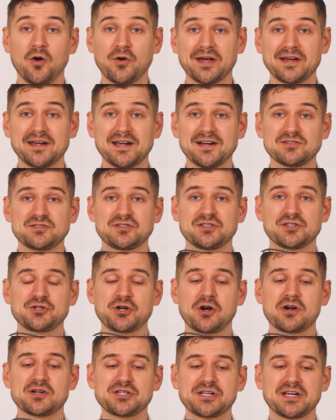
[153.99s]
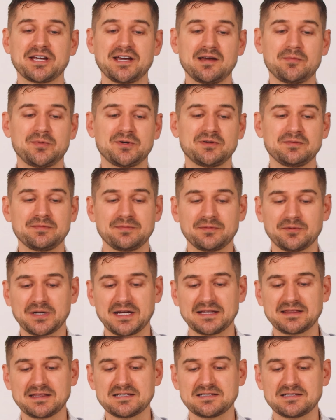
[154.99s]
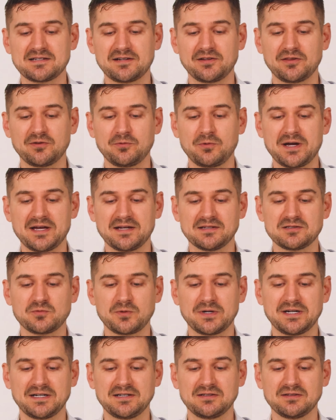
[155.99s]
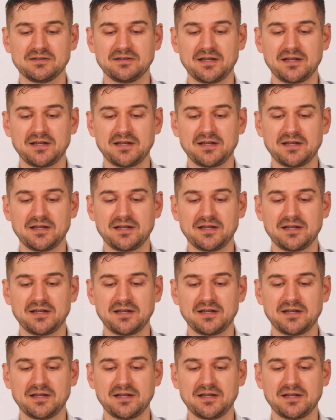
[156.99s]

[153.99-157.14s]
Okay, here's the charging cable. We'll get this out of the way as well.